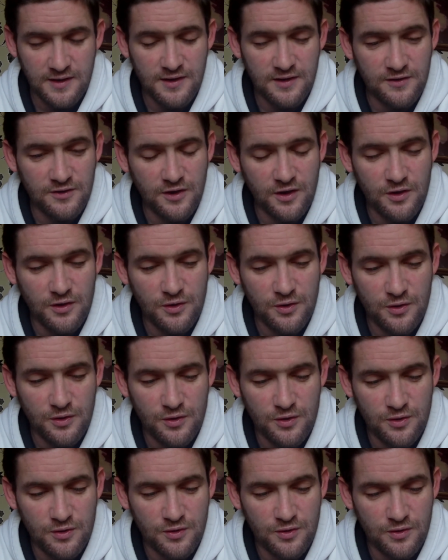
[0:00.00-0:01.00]
So
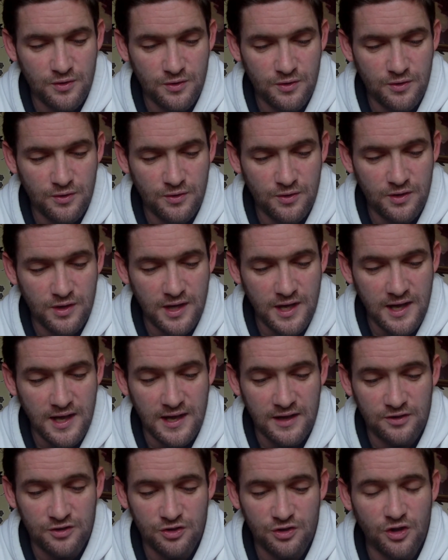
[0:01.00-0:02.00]

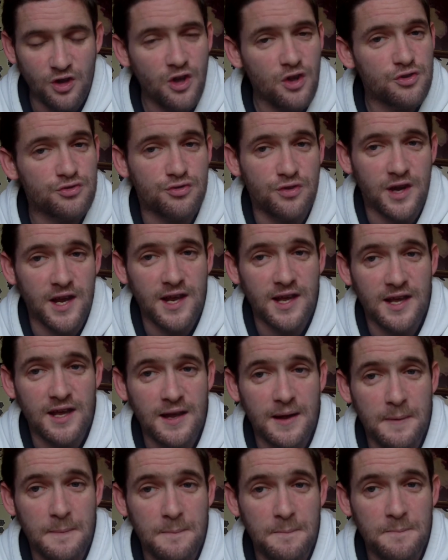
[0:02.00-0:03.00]
yeah, Star Trek,
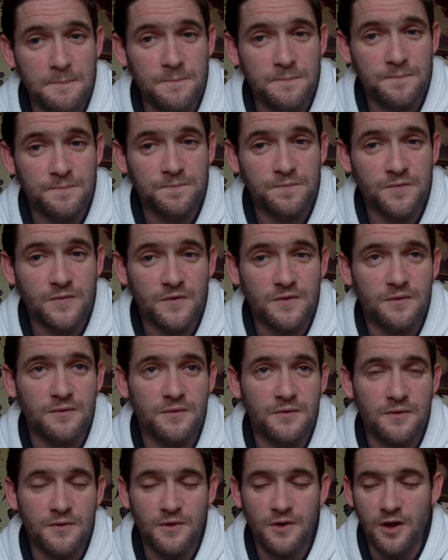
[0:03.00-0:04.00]

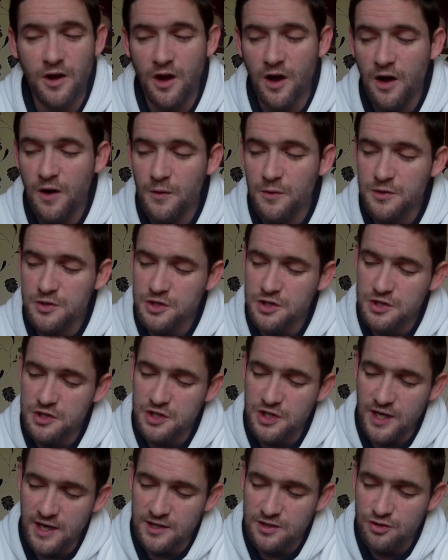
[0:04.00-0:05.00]
I would
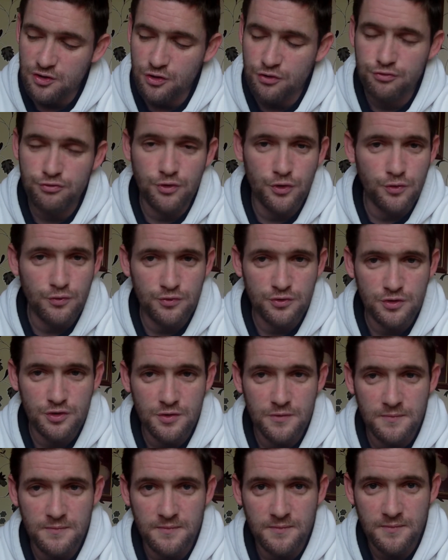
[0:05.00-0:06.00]
suggest Kroot
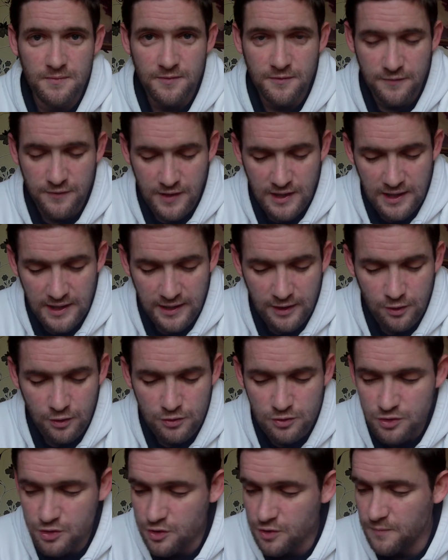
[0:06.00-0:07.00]
for
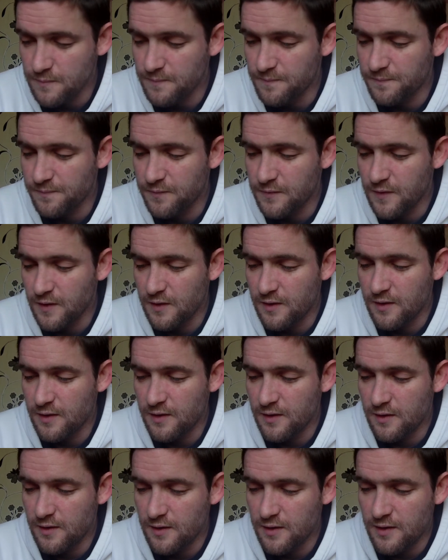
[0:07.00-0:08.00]
Klingons,
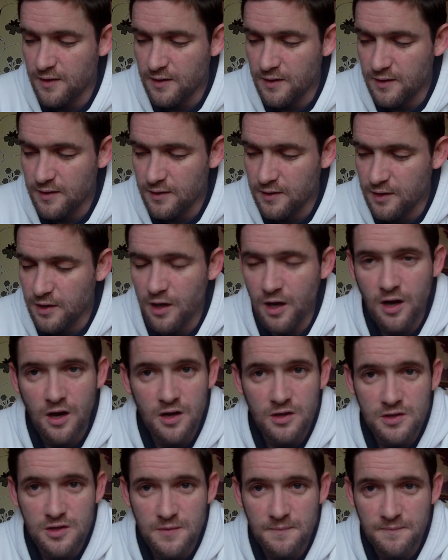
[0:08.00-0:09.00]

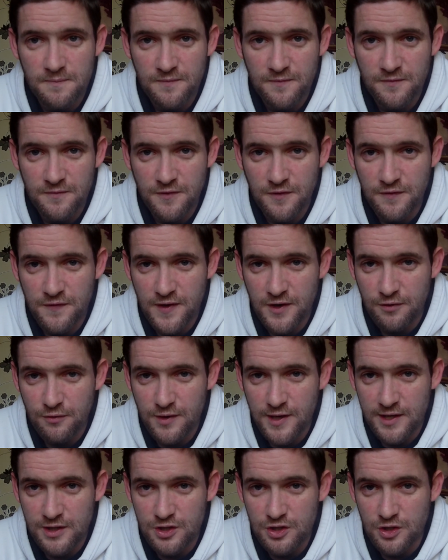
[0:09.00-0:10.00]
Guard for
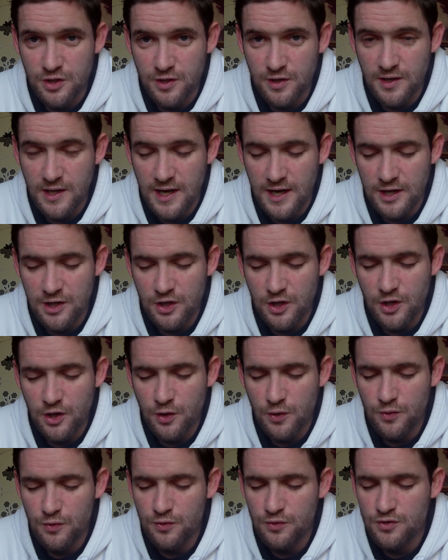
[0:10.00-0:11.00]
Federation, and
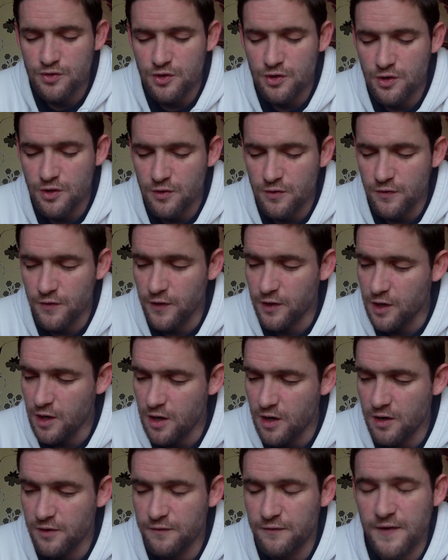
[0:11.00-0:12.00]
use the
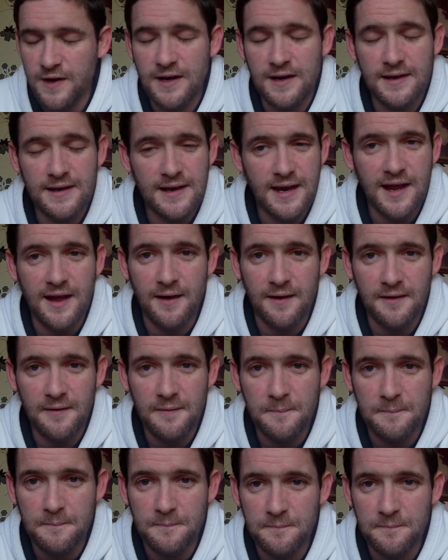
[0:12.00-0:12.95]
Guard Vendetta